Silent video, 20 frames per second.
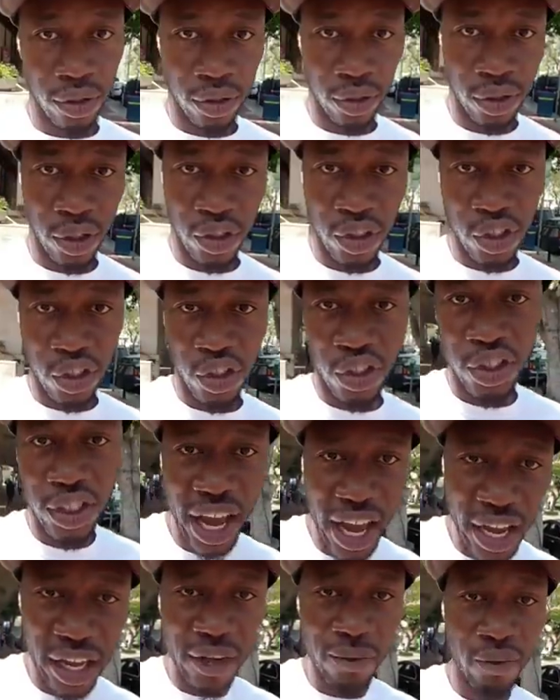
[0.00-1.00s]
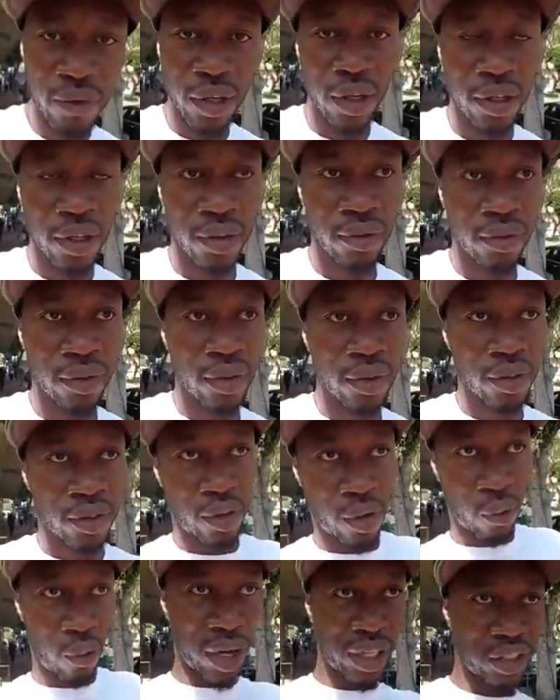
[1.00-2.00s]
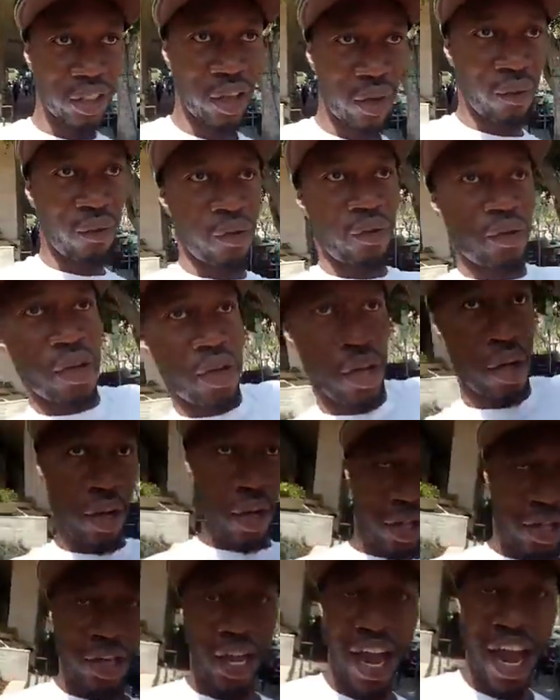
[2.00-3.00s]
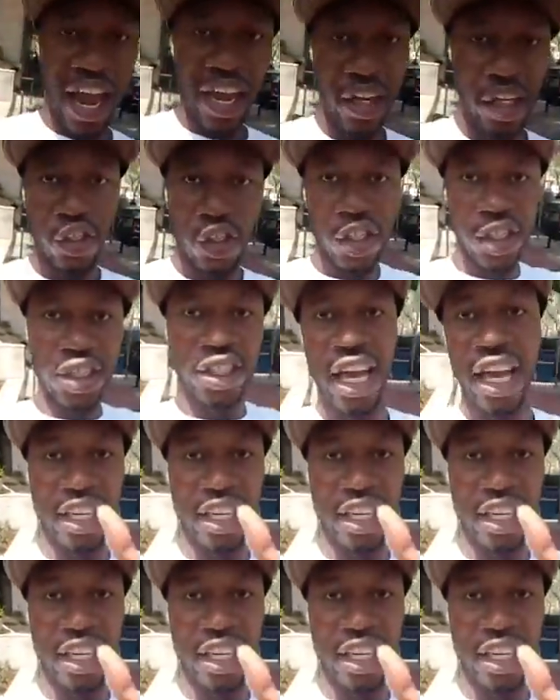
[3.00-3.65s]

to sustain the rest of the energies that